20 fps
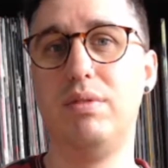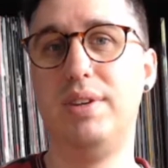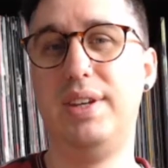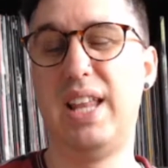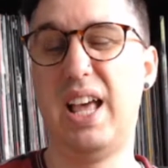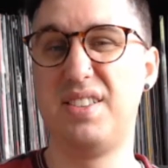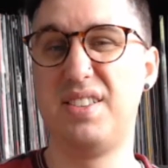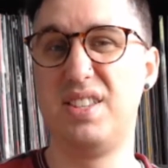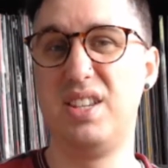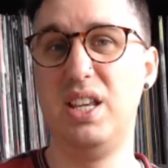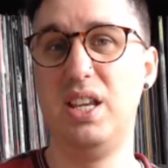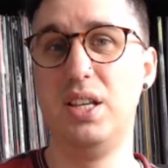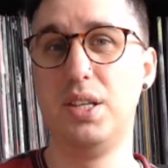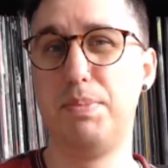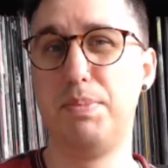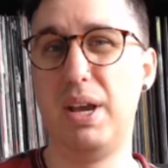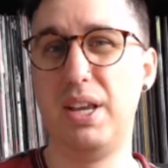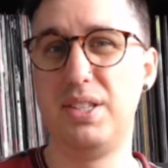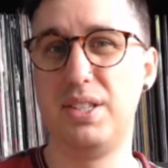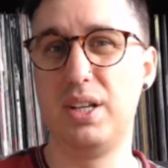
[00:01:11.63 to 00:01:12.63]
nasties
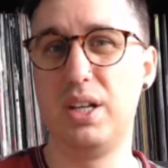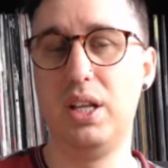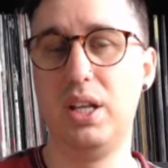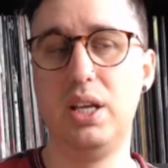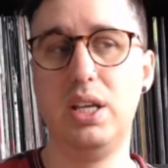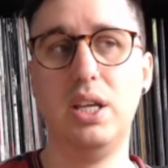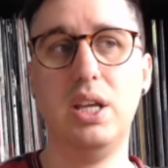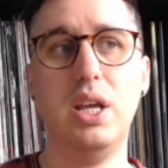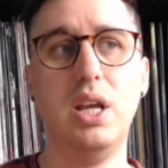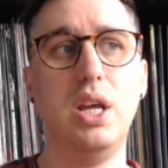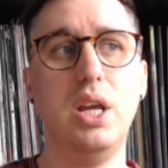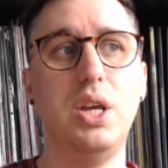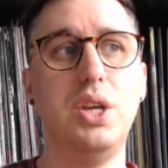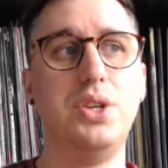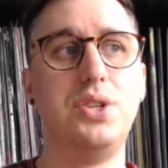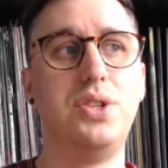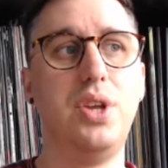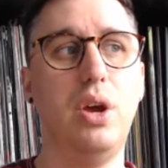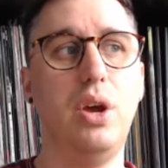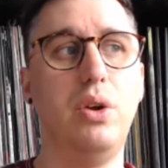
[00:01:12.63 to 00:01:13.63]
basically.
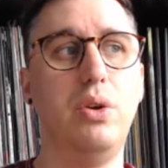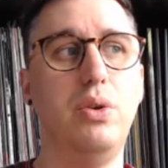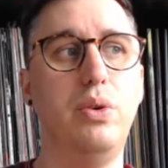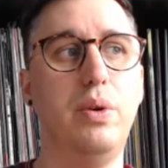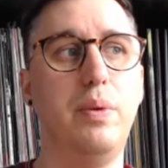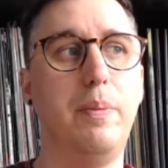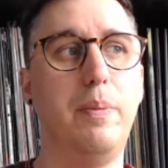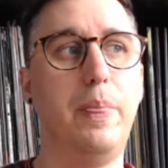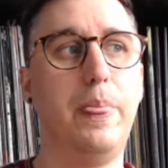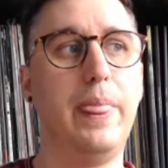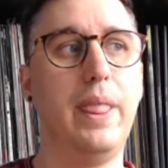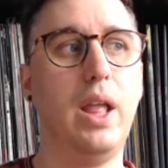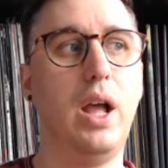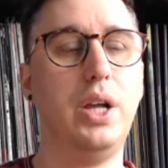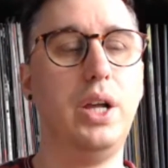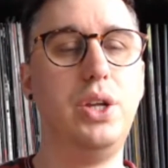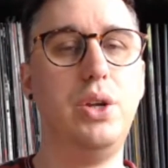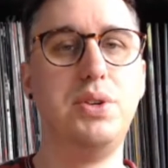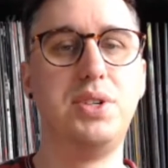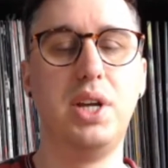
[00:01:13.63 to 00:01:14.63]
So I
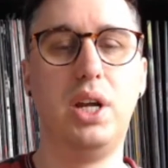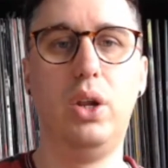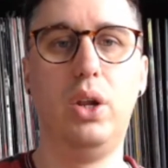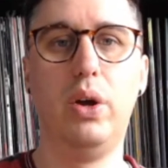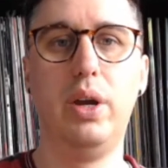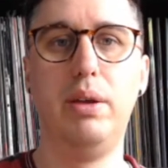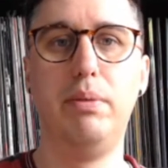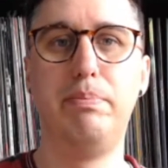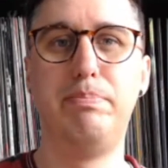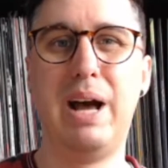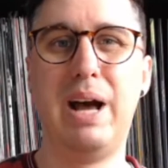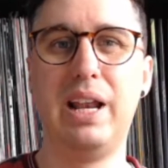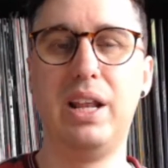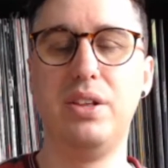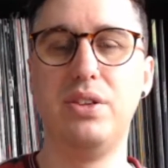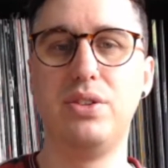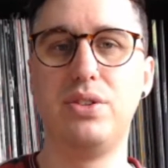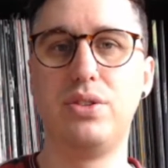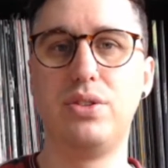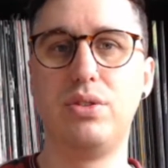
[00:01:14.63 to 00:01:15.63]
use it a lot in
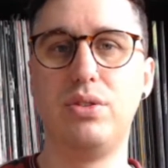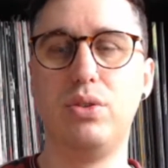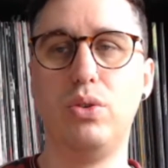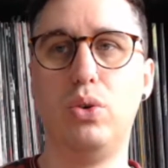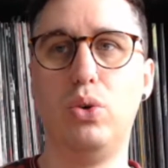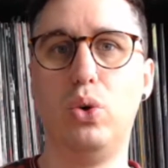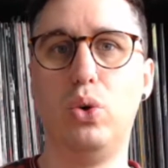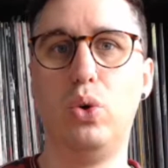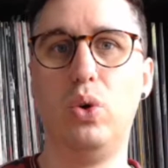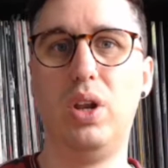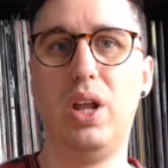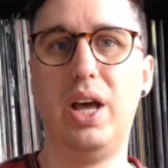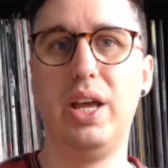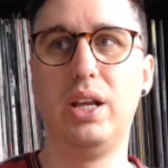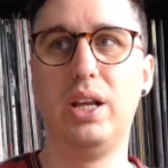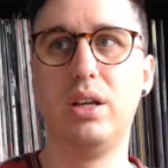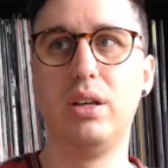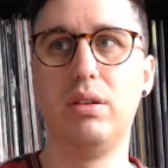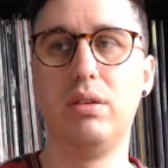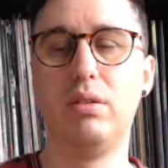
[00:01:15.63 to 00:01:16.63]
balanced or
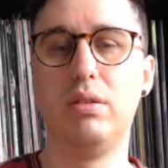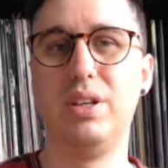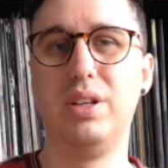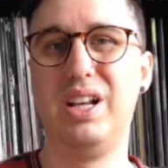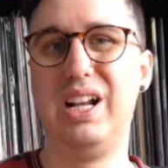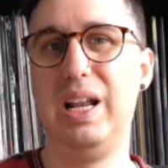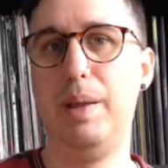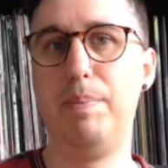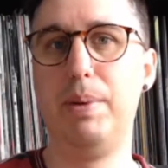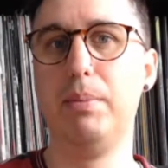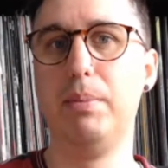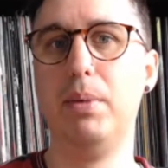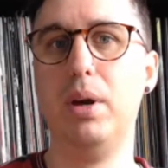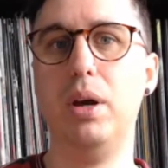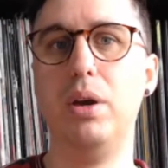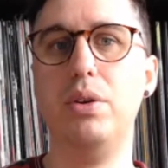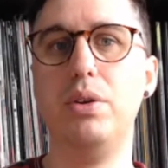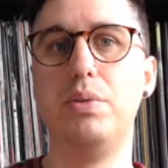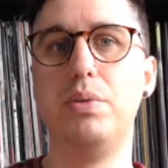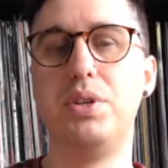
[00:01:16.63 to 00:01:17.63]
like the clipping
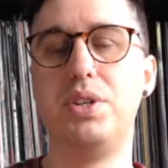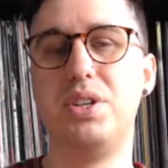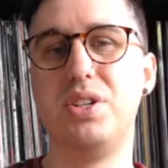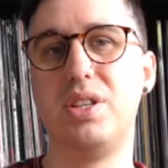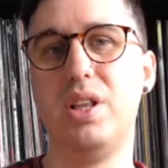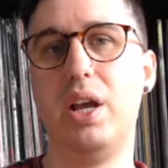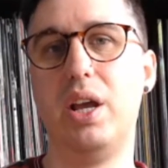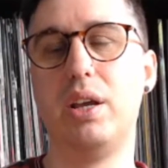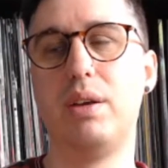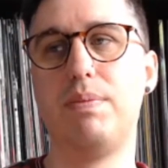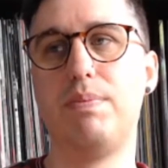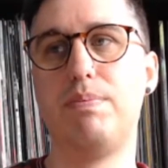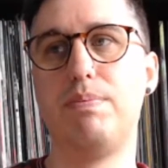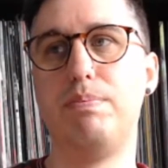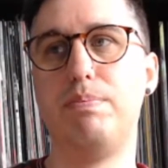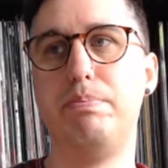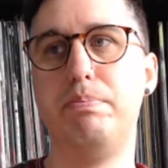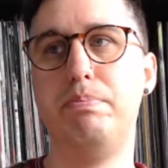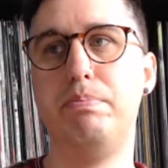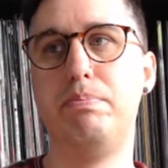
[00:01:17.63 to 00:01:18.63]
mode, which is like
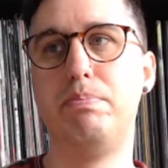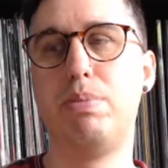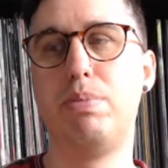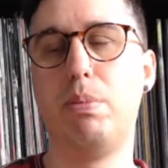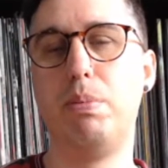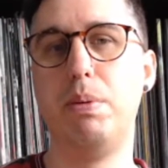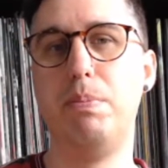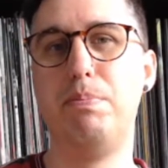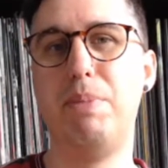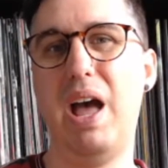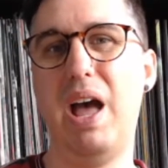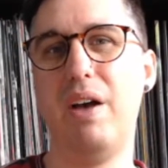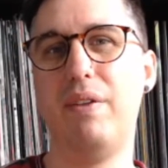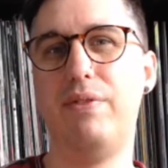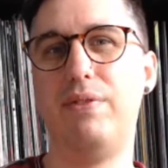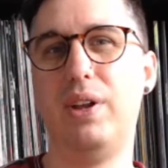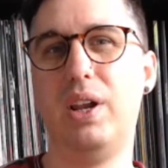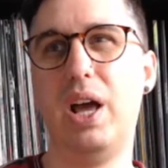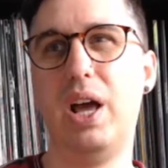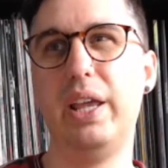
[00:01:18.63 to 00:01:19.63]
probably better
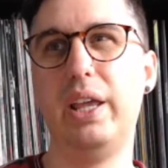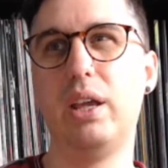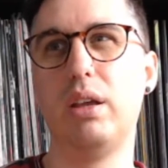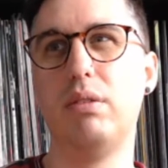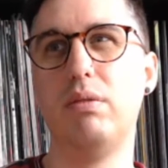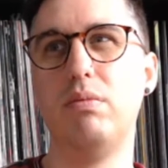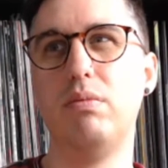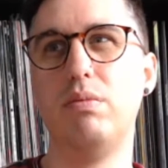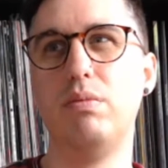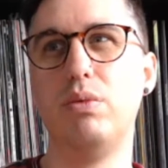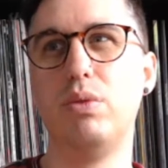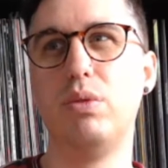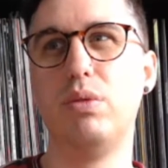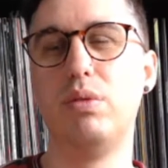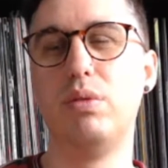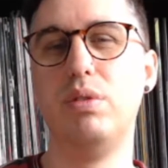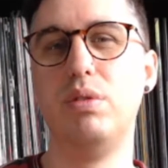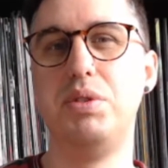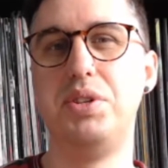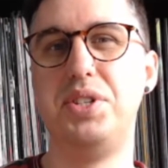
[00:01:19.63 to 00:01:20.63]
for like
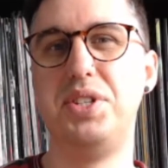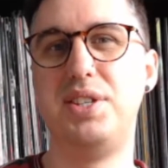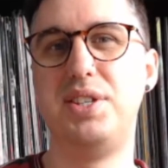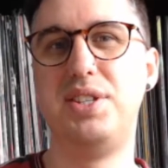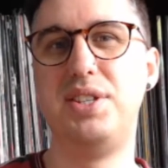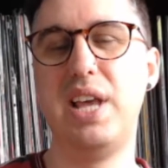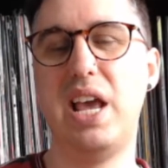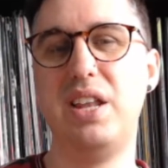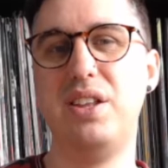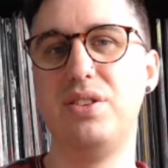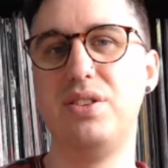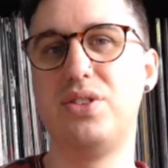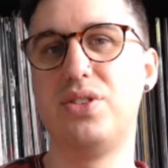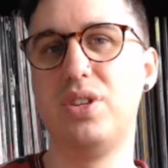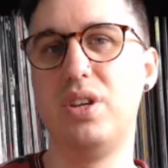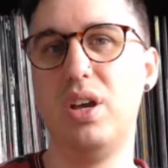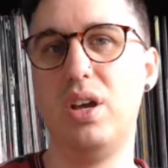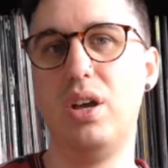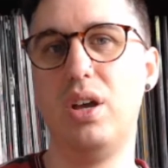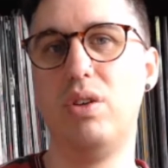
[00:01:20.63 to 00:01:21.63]
dense
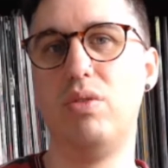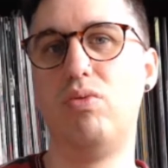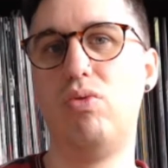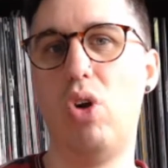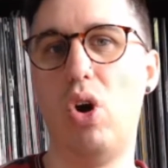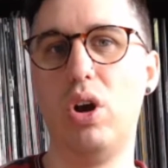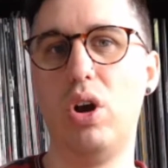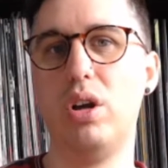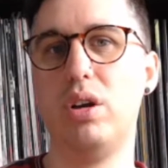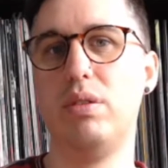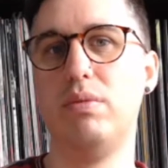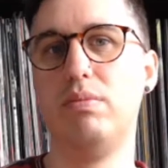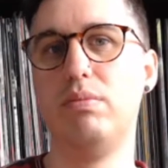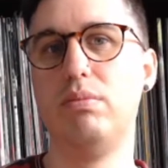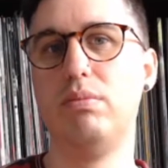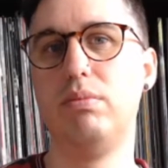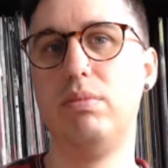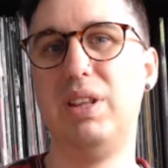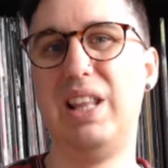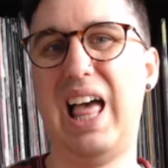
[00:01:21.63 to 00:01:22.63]
rock
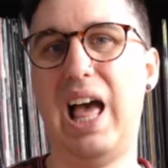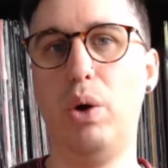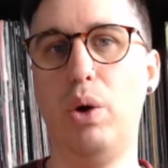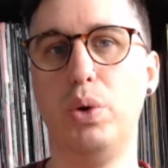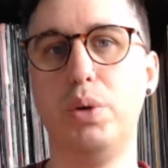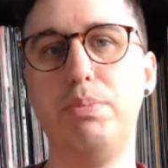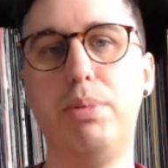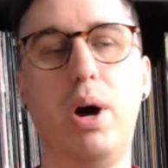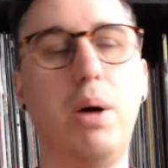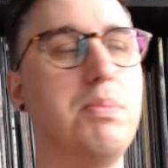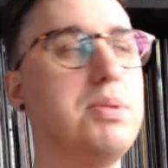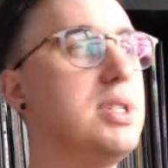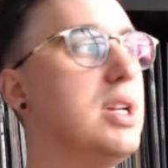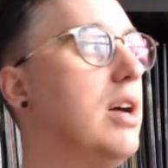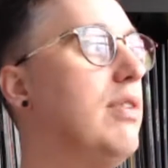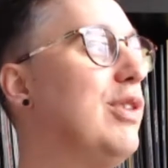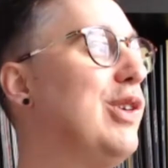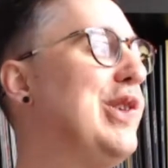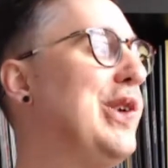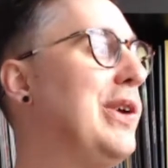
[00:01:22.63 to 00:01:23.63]
loud pop stuff.